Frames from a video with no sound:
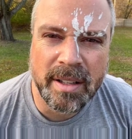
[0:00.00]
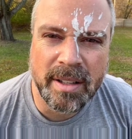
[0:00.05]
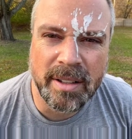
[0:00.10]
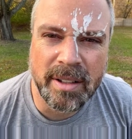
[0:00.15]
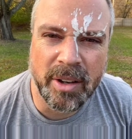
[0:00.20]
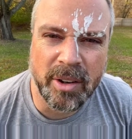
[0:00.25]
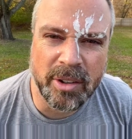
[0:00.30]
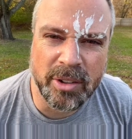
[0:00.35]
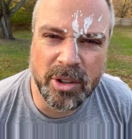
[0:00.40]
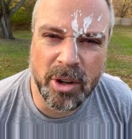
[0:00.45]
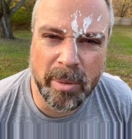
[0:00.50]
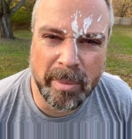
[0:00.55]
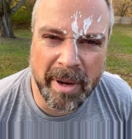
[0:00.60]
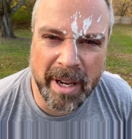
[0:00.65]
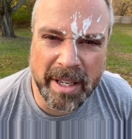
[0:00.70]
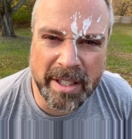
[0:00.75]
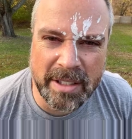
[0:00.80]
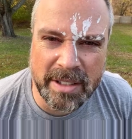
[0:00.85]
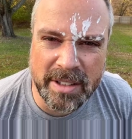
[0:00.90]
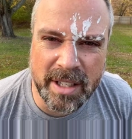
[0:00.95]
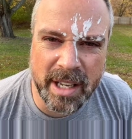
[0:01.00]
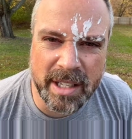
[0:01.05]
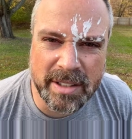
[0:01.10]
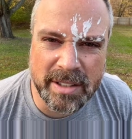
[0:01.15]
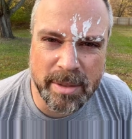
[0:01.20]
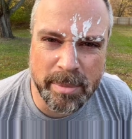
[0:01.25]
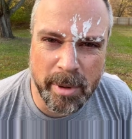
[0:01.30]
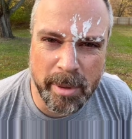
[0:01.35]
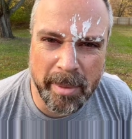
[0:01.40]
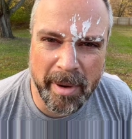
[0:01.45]
Lauren told me I just got
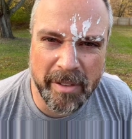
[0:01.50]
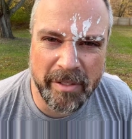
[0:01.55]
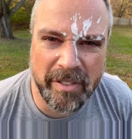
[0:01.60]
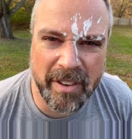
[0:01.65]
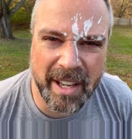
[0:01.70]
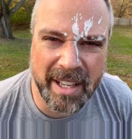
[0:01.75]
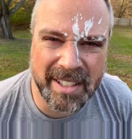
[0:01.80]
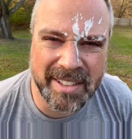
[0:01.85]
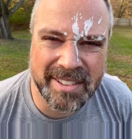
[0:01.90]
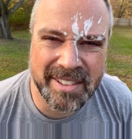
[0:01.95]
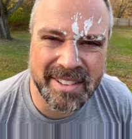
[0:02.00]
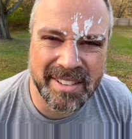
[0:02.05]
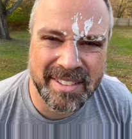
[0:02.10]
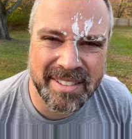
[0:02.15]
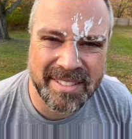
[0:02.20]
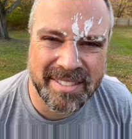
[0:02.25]
some on my face.